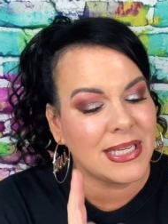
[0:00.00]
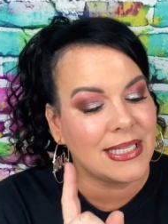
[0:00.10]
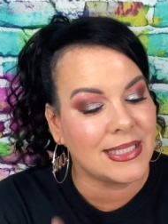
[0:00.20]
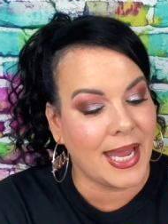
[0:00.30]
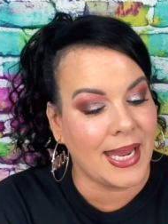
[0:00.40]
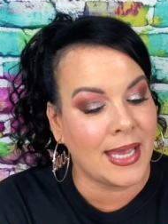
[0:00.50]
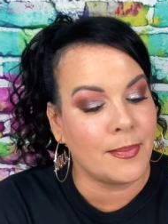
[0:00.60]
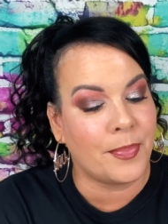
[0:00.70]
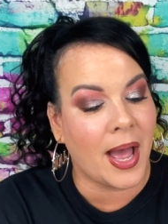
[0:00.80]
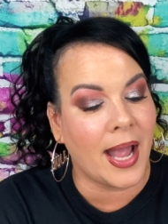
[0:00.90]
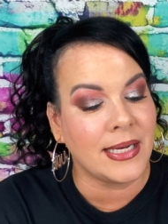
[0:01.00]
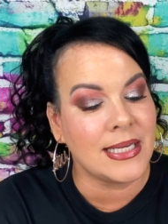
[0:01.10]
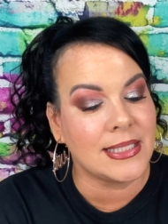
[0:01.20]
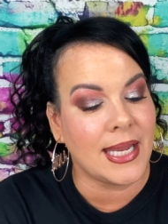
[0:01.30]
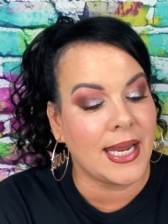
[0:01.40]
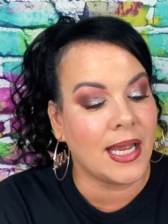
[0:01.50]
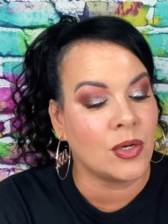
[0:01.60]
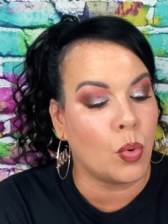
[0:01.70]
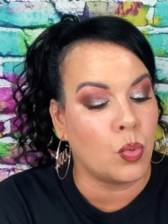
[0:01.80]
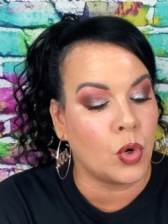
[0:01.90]
tan body tan
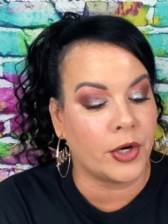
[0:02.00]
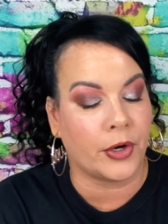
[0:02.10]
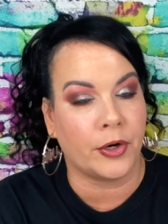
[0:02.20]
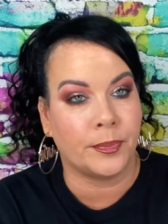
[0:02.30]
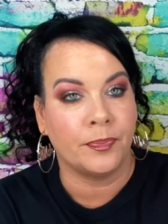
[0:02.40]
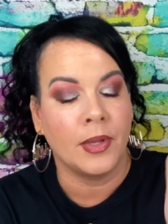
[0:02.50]
water